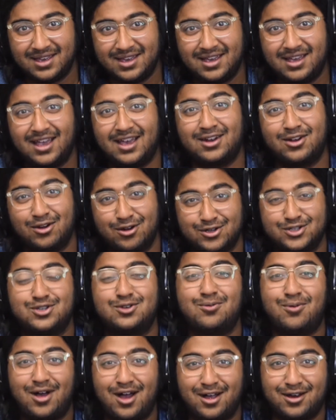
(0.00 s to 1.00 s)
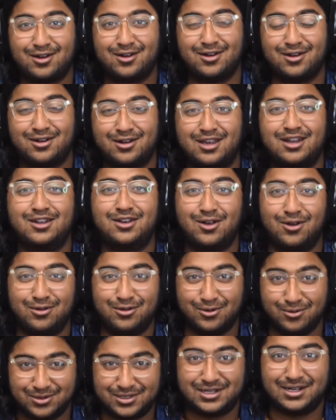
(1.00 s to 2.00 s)
and Herschel Walker can go
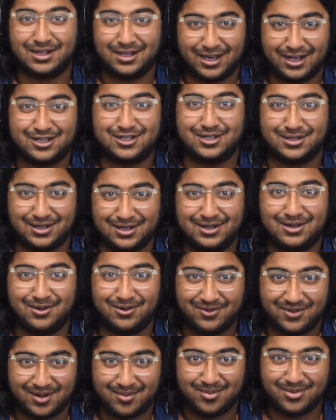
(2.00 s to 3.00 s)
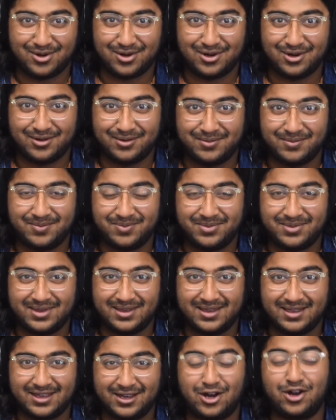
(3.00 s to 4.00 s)
lose an election in November.
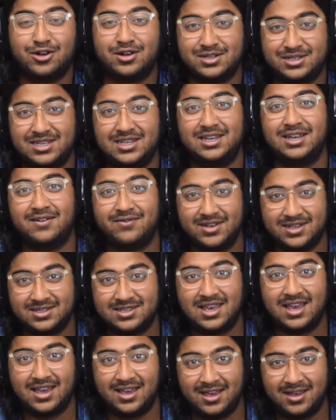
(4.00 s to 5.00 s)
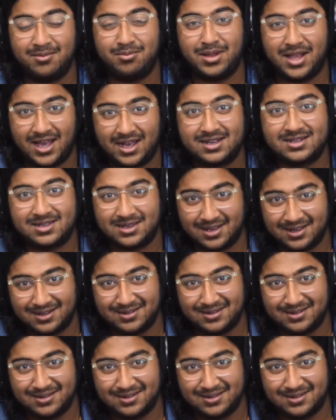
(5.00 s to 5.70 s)
Courtesy of his gay black son.